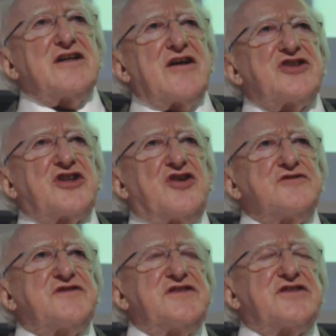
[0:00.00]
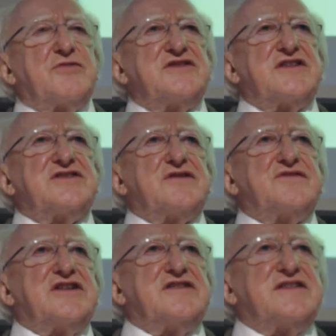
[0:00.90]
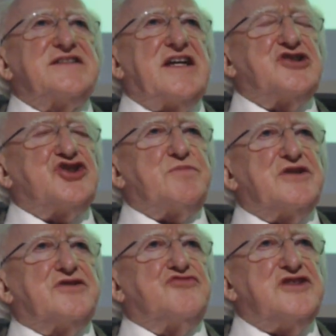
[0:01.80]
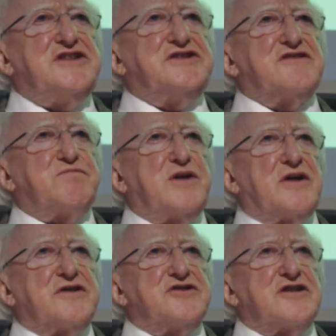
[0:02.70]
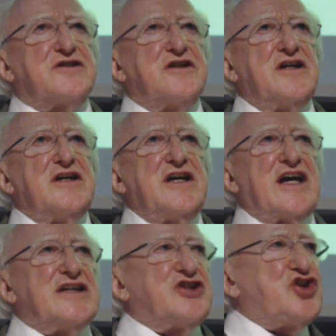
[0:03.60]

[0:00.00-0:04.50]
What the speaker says: are the consequences of the insatiable greed of plunder, and the